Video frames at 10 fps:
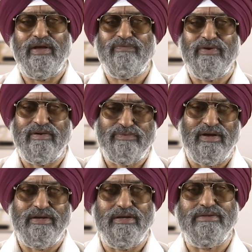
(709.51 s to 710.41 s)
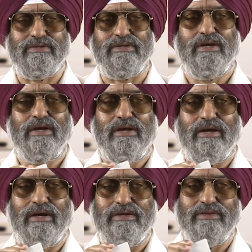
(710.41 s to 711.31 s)
f alpha is
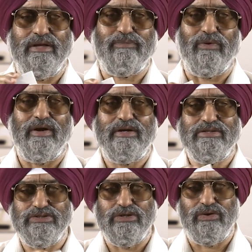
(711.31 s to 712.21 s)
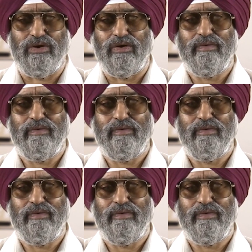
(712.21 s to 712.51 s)
uh, the point 0